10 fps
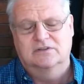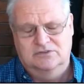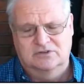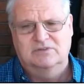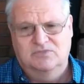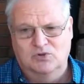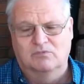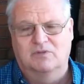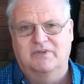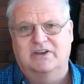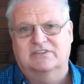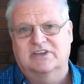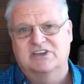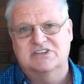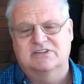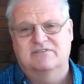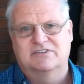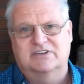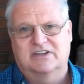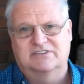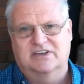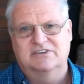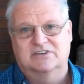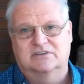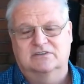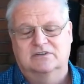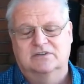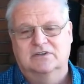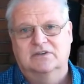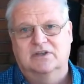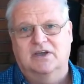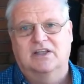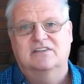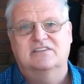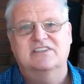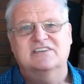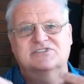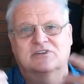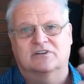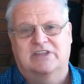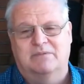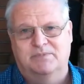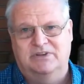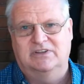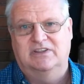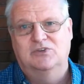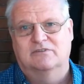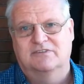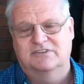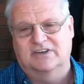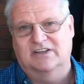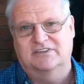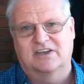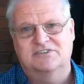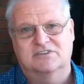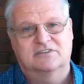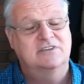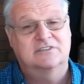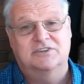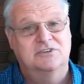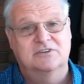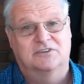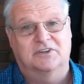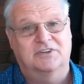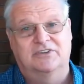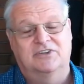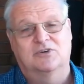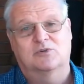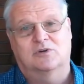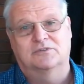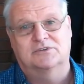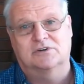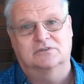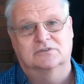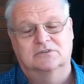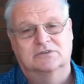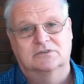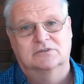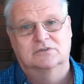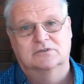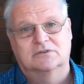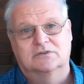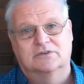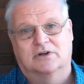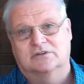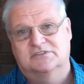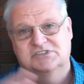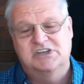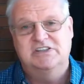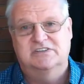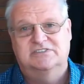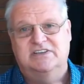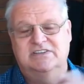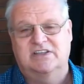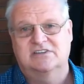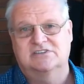during normal meditation and visualization, and things start happening in your visualization, things that you are not under your control. The whole scene can